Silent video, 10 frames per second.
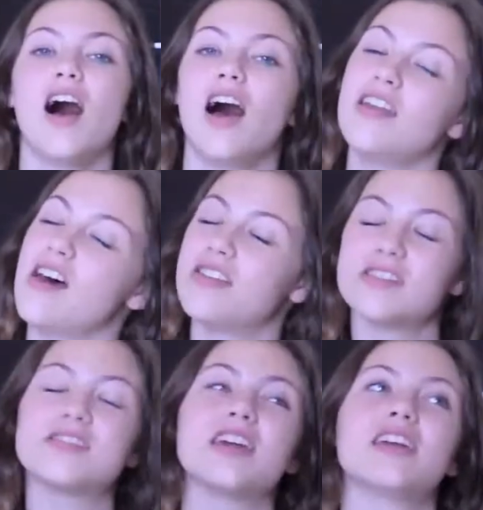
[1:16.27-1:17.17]

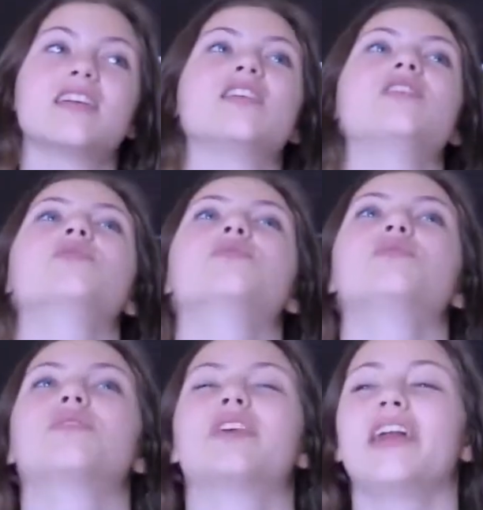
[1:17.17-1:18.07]
Another thing you
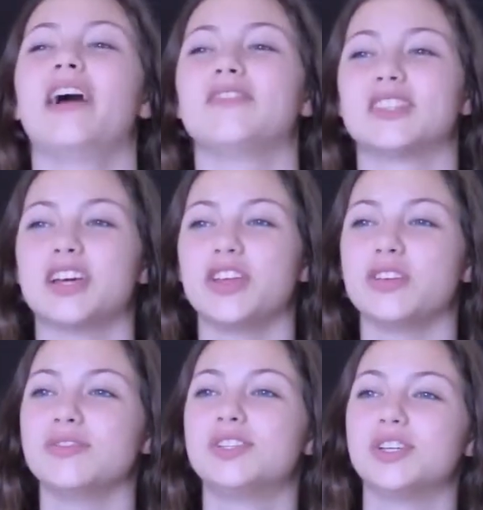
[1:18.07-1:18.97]
kind of have to get
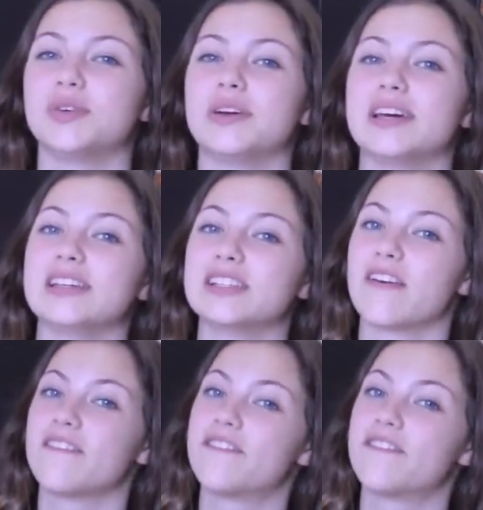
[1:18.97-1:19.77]
used to is